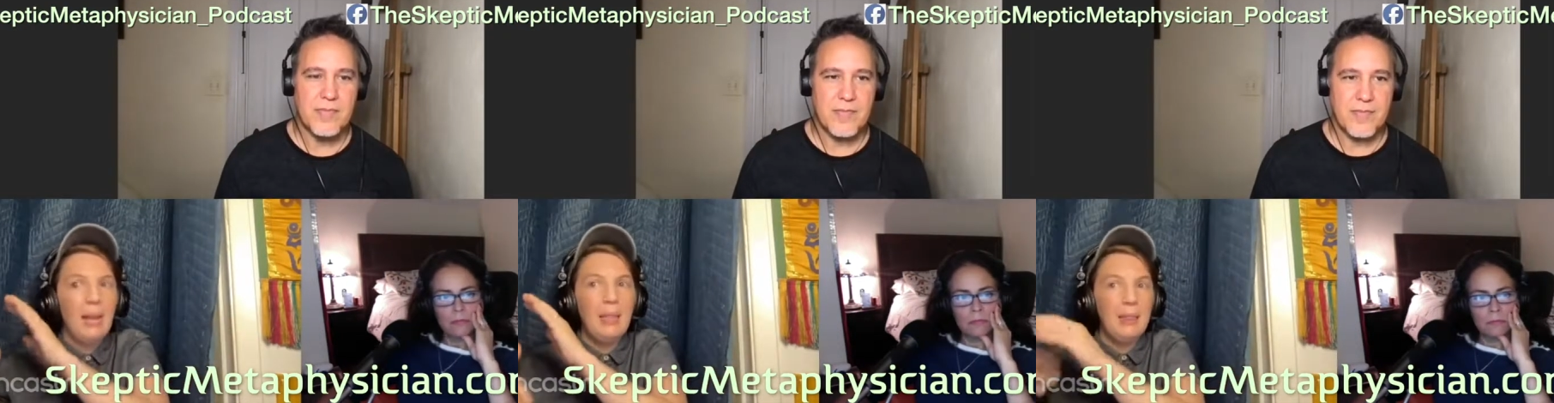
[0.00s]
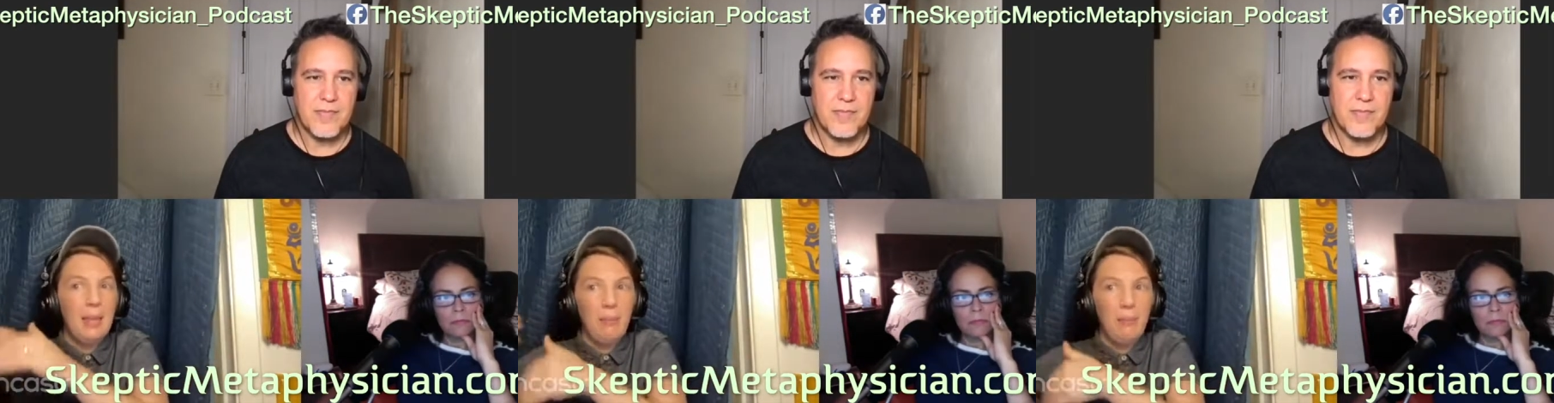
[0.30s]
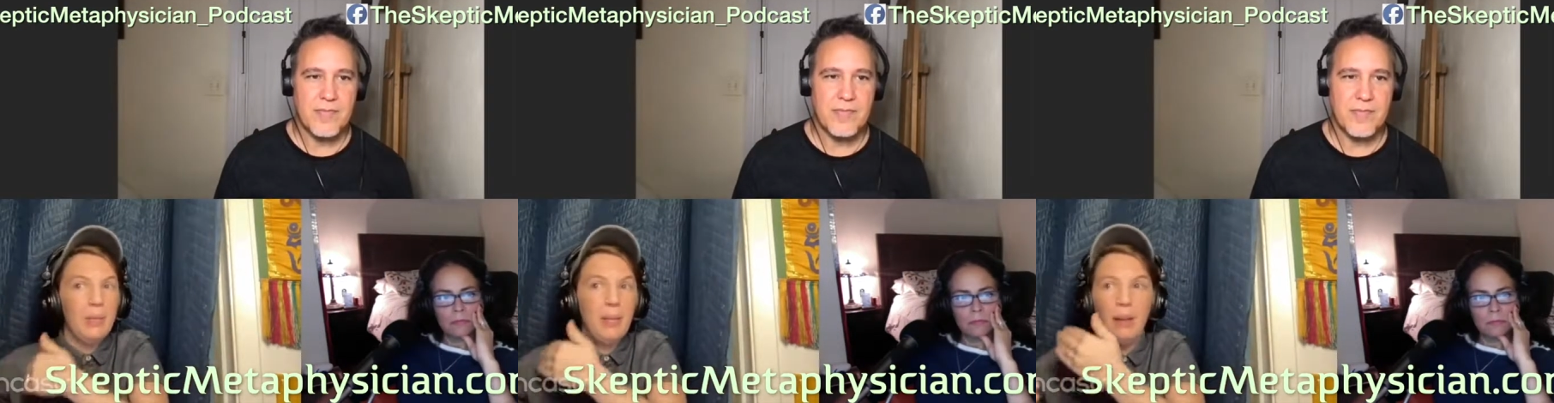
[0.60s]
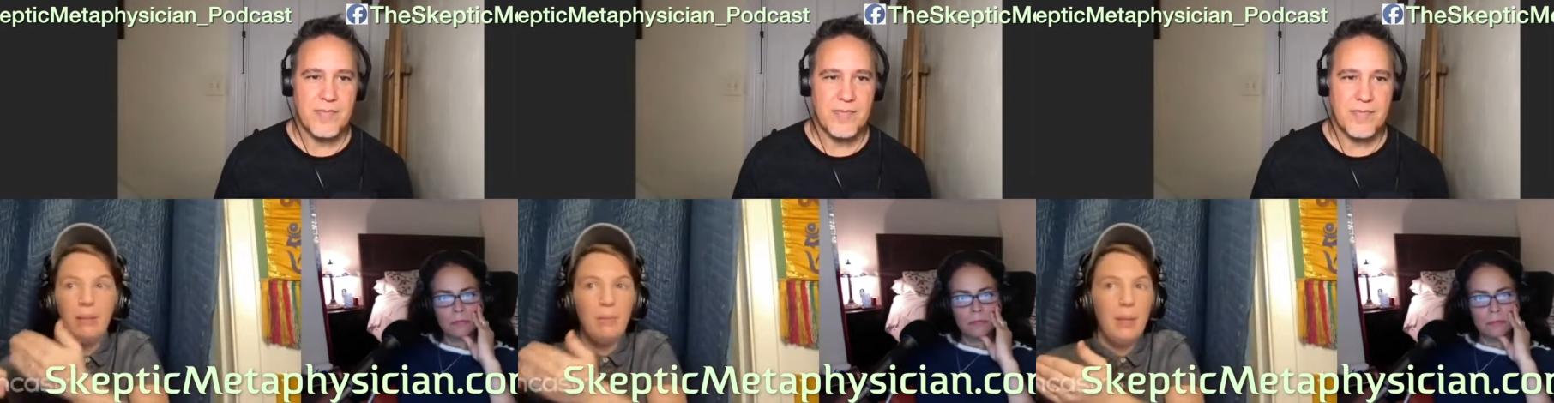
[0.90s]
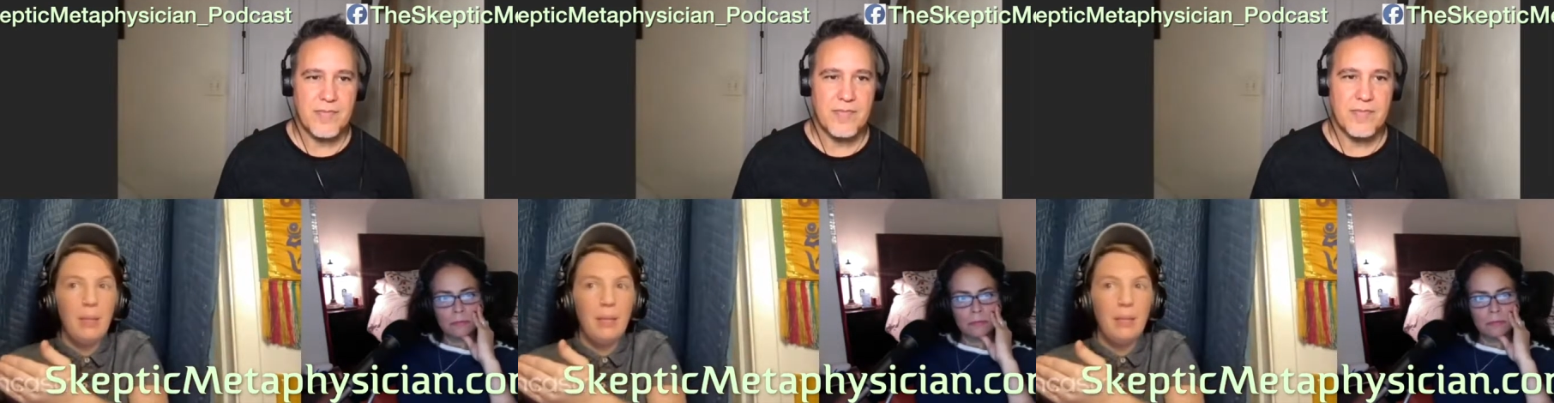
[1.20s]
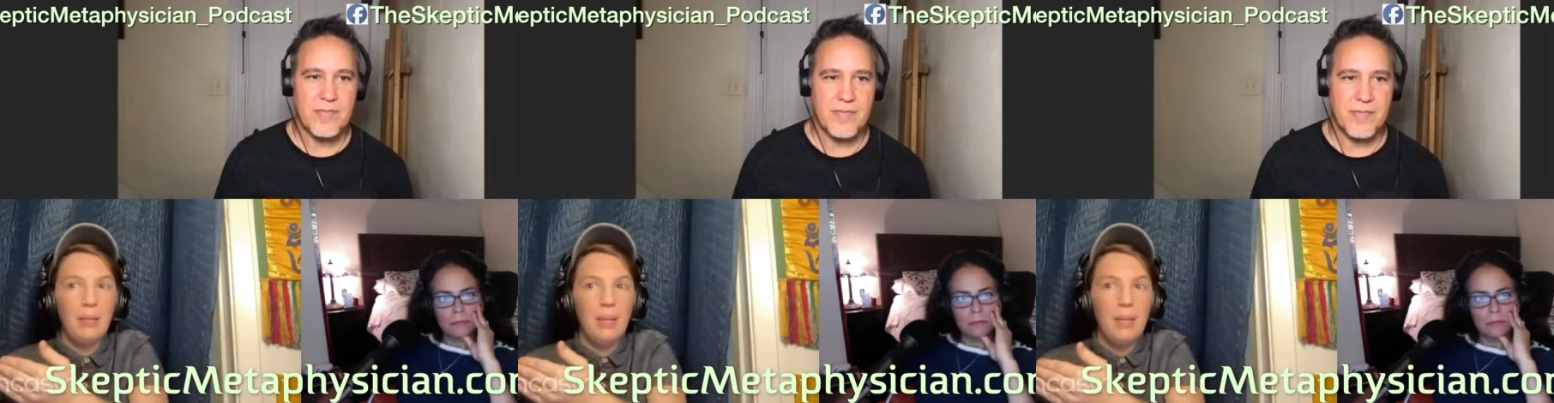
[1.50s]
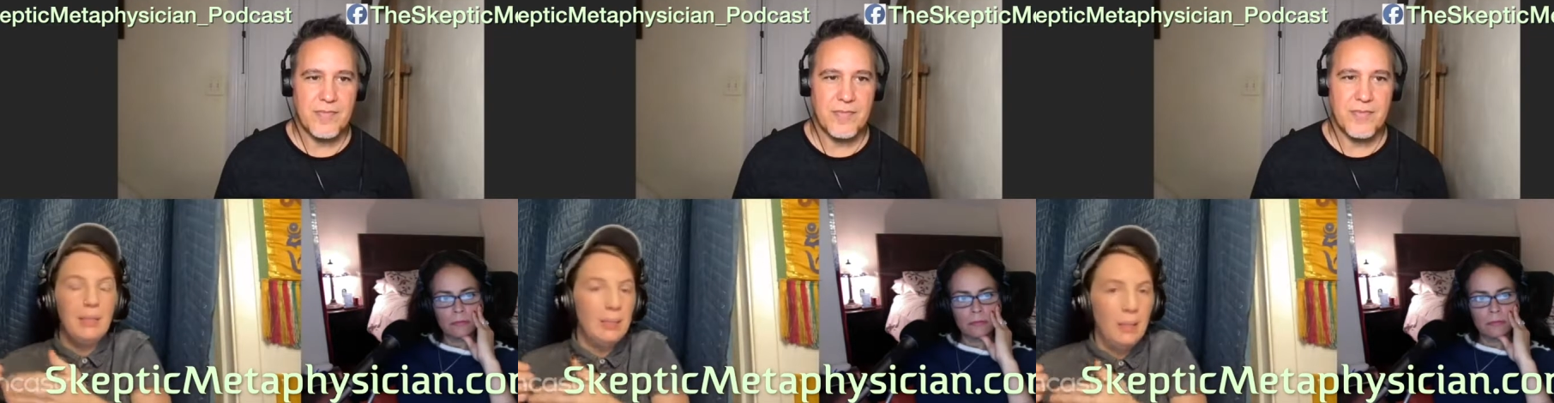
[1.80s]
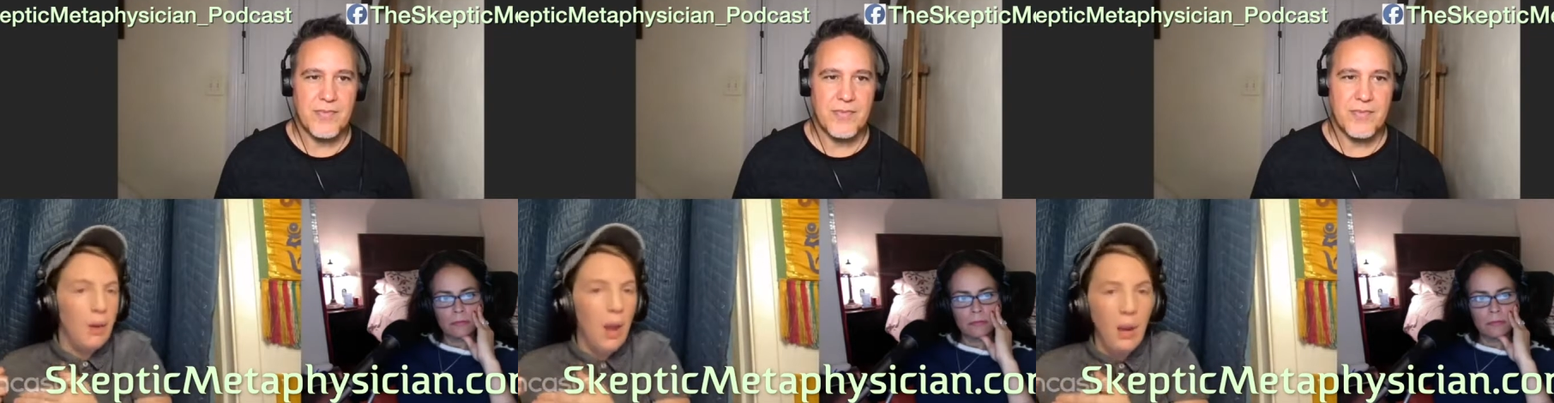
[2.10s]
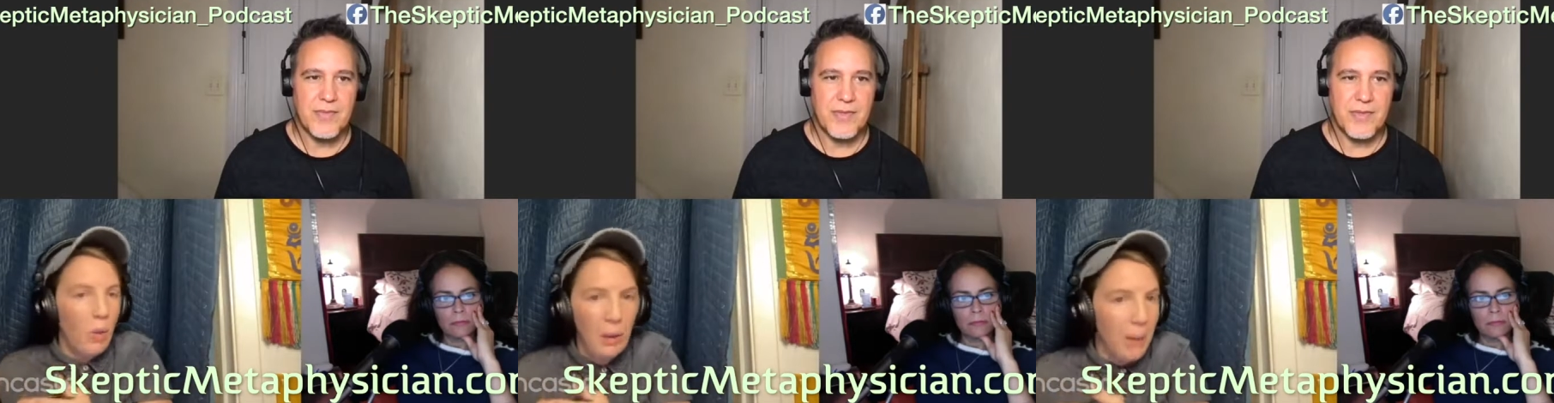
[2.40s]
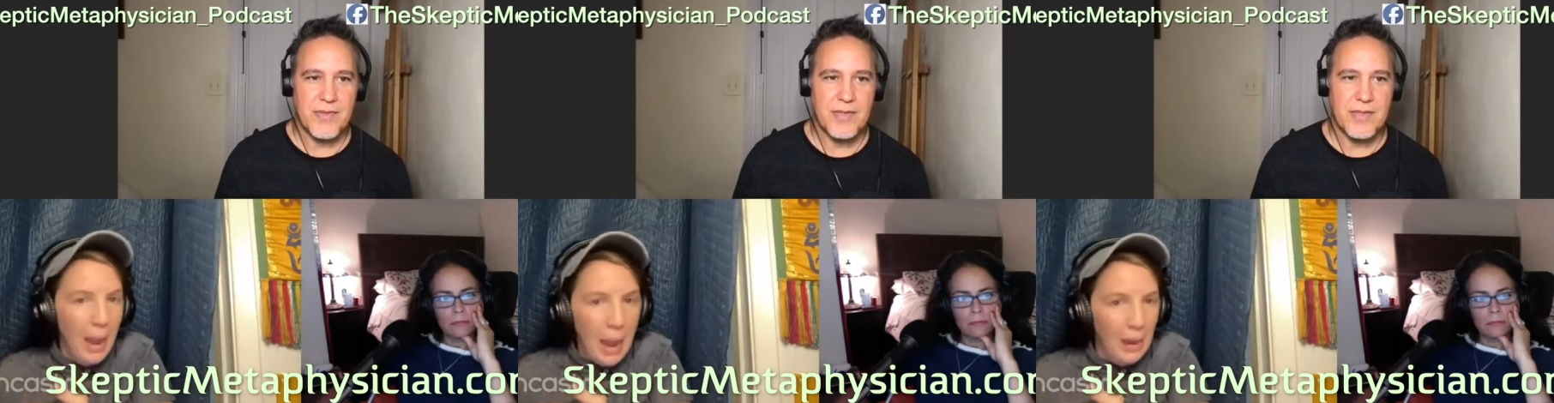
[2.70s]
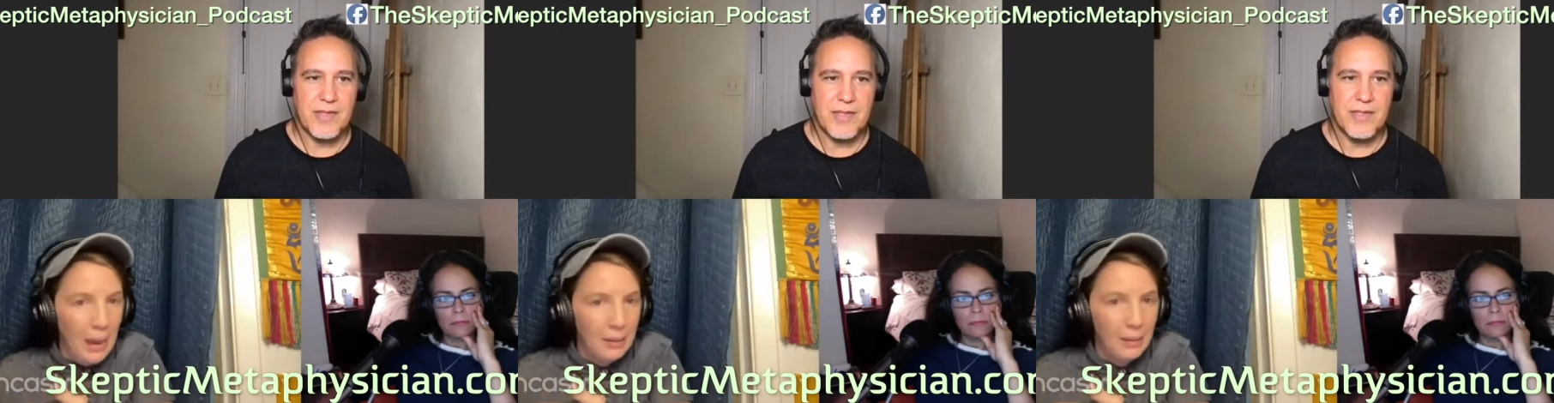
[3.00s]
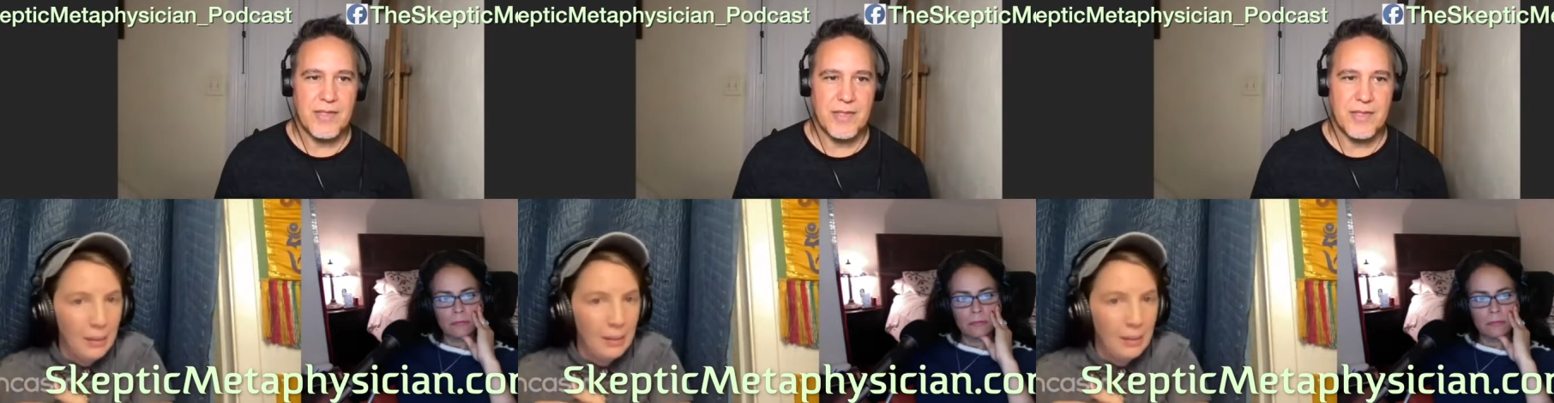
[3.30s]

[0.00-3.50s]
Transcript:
Speaker 1: and they've been telling me that it's they're not going back.